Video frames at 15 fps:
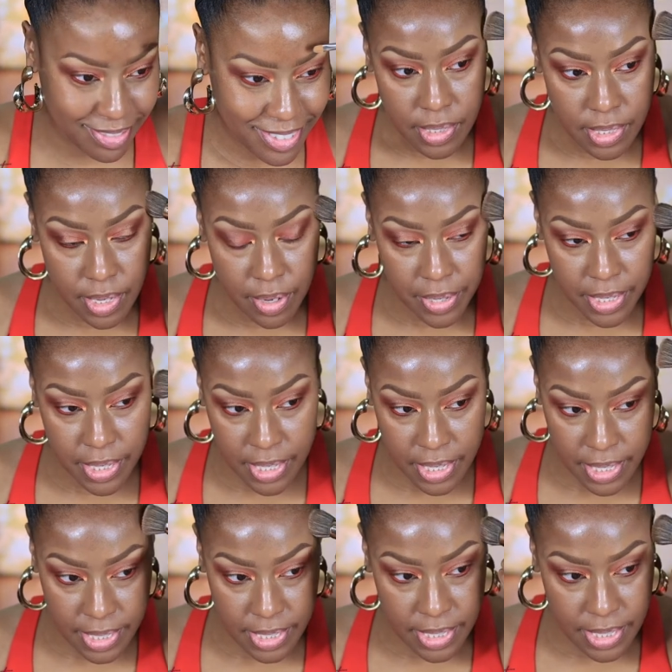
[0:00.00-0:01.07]
So it
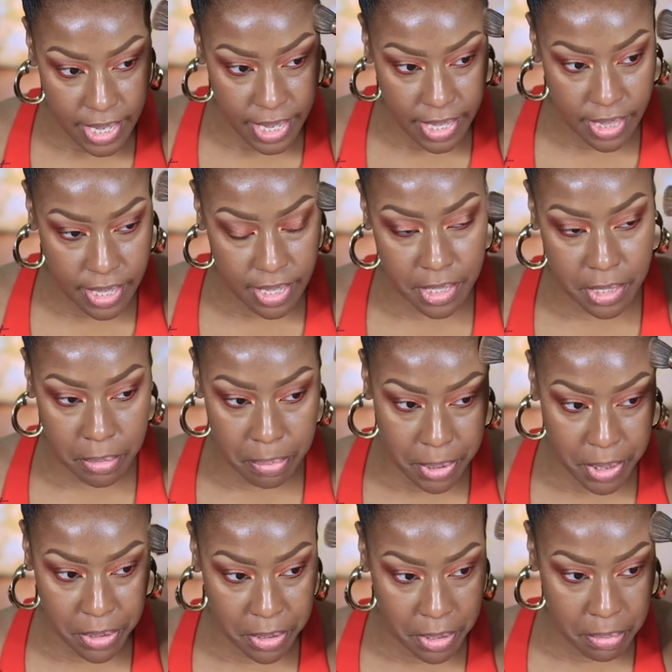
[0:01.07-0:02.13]
did say that it's
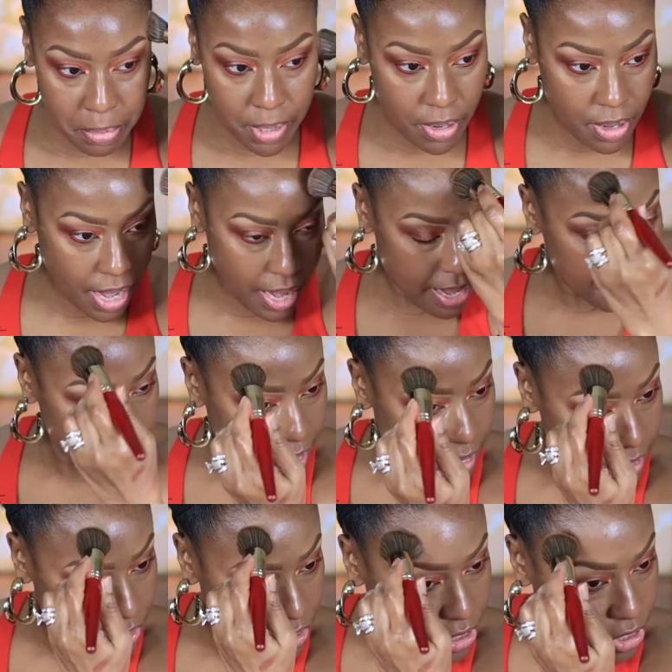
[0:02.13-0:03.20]
buildable. I'm
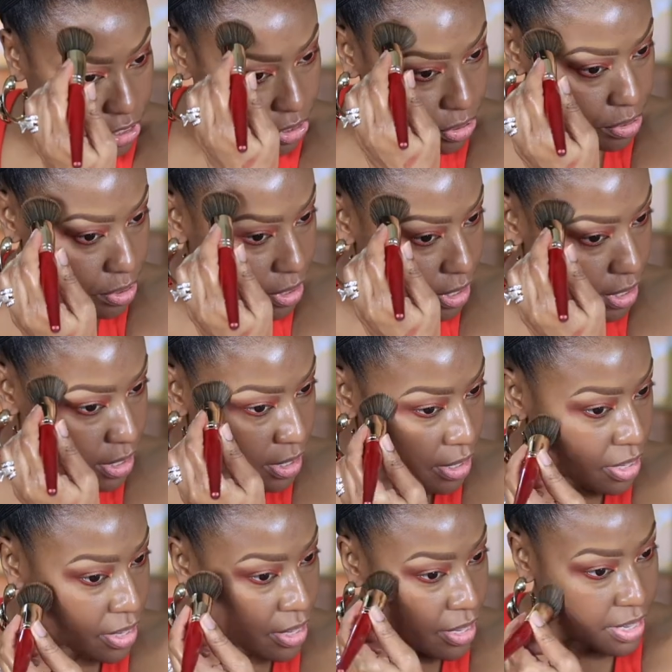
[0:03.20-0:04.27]
not sure
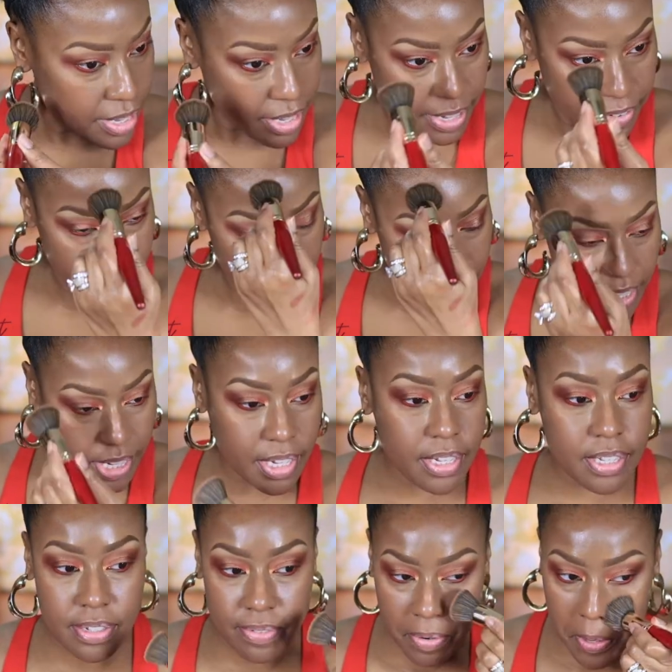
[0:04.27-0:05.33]
if it
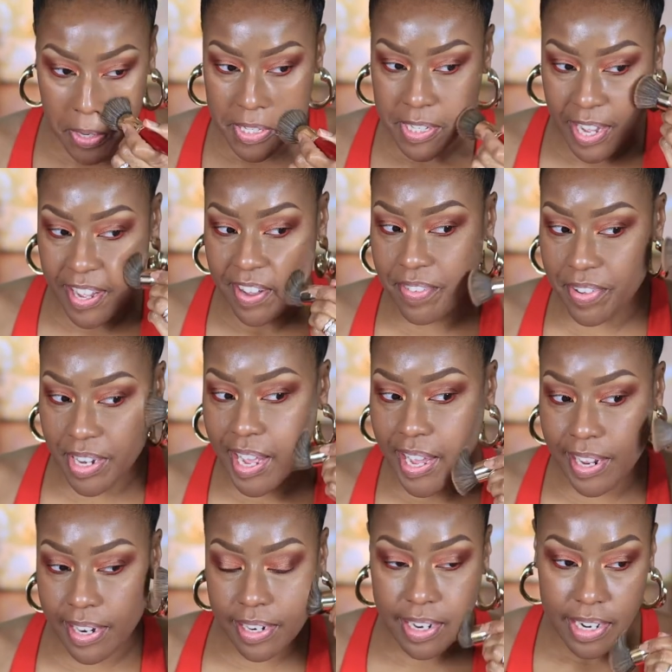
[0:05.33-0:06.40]
is. Of course, I haven't
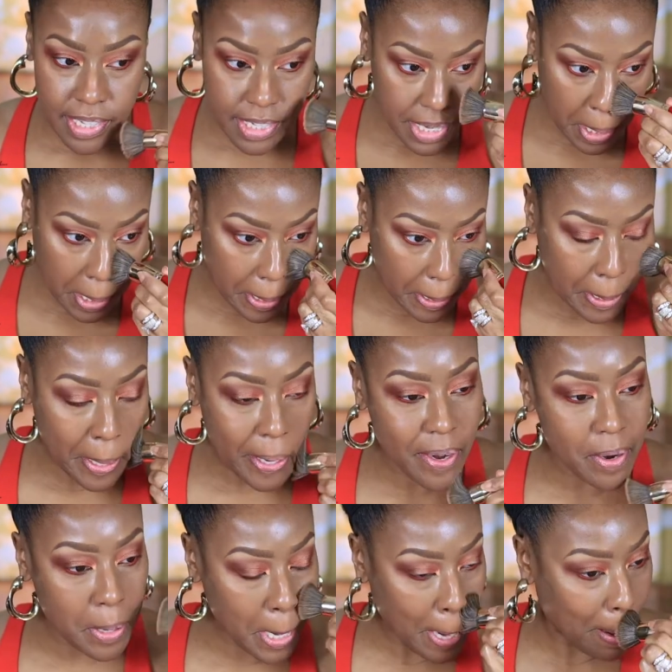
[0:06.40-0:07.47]
added a second
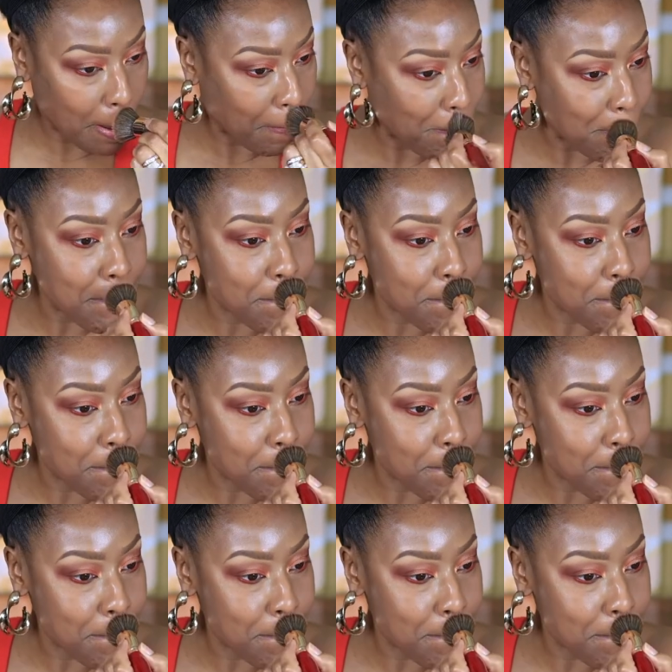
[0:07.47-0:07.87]
layer yet.